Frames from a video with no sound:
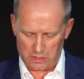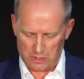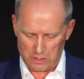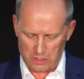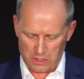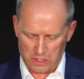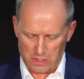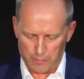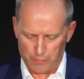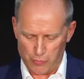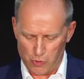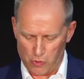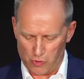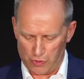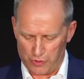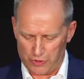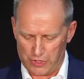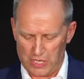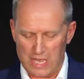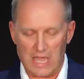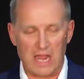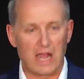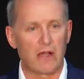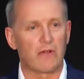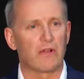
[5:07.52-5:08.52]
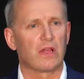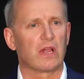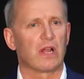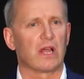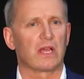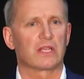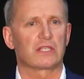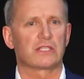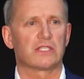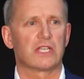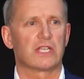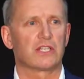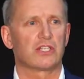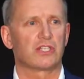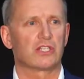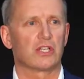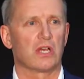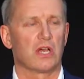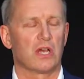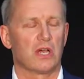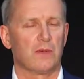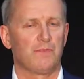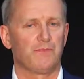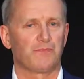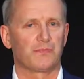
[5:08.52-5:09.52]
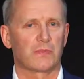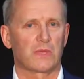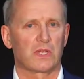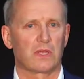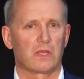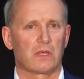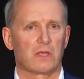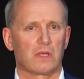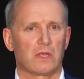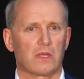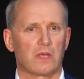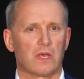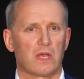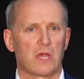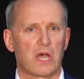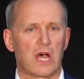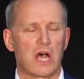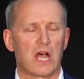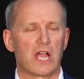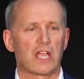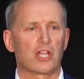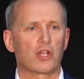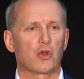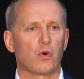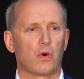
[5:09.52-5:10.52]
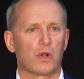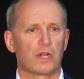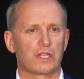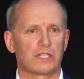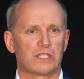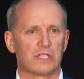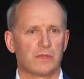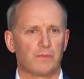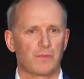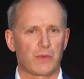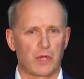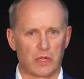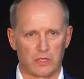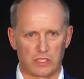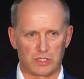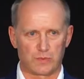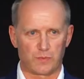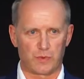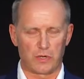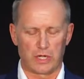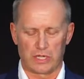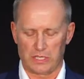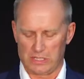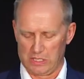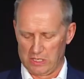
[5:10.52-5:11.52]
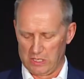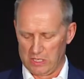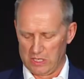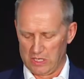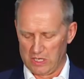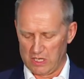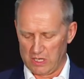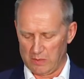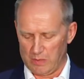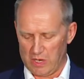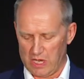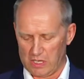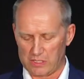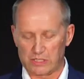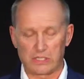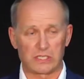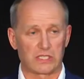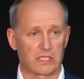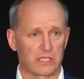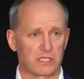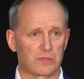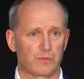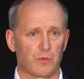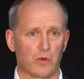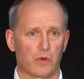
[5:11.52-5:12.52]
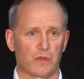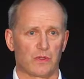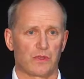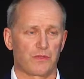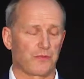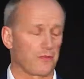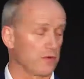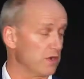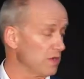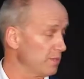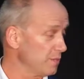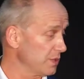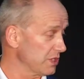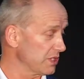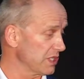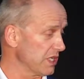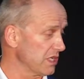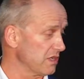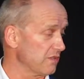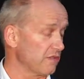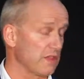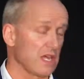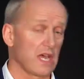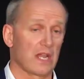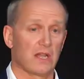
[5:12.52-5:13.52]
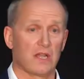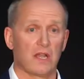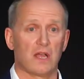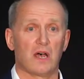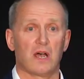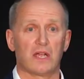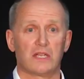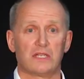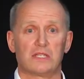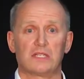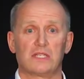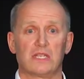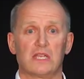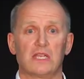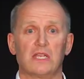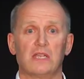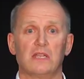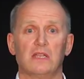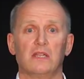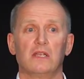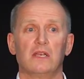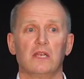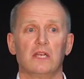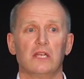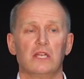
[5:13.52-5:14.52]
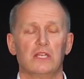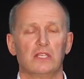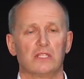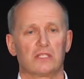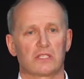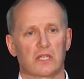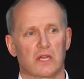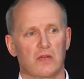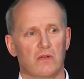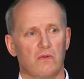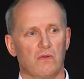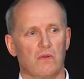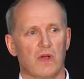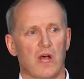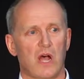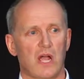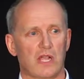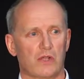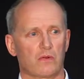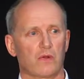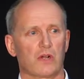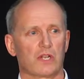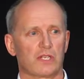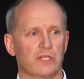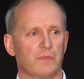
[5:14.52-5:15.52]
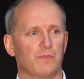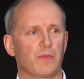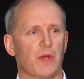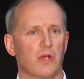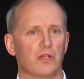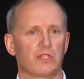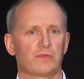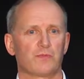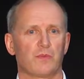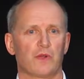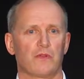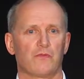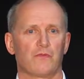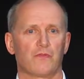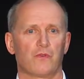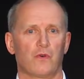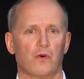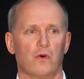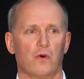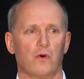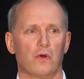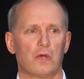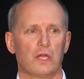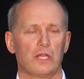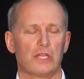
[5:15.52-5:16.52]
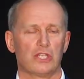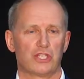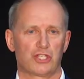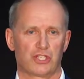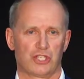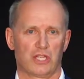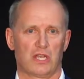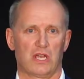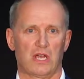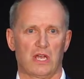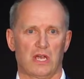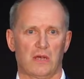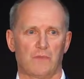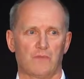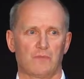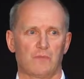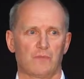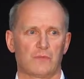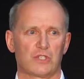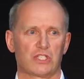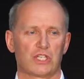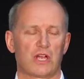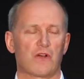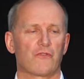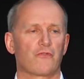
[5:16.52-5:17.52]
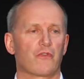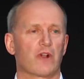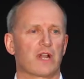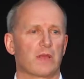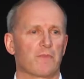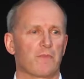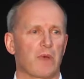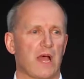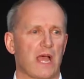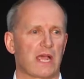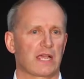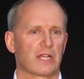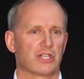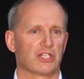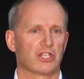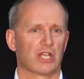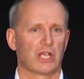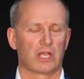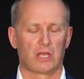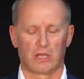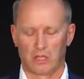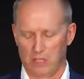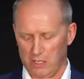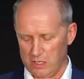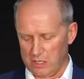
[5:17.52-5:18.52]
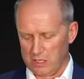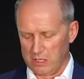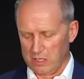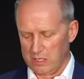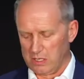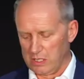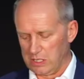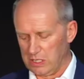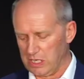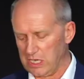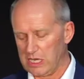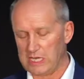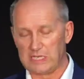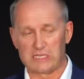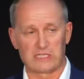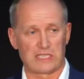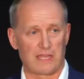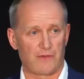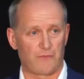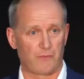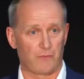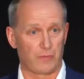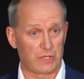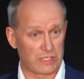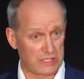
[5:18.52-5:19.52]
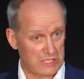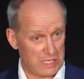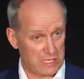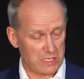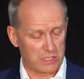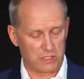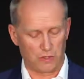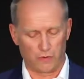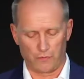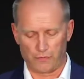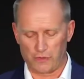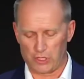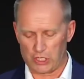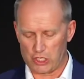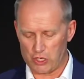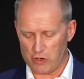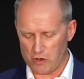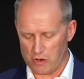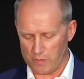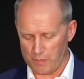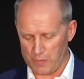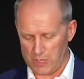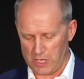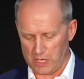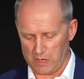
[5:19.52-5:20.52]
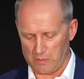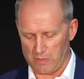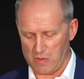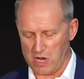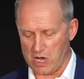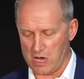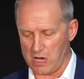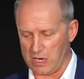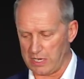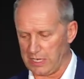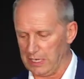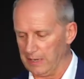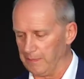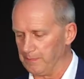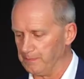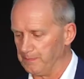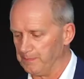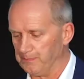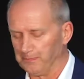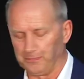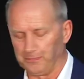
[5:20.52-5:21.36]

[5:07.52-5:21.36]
an important area like high quality post-print, about 6.3% of that 19. So high quality post-print for shelf-ready packaging, nearly 7% of the European market.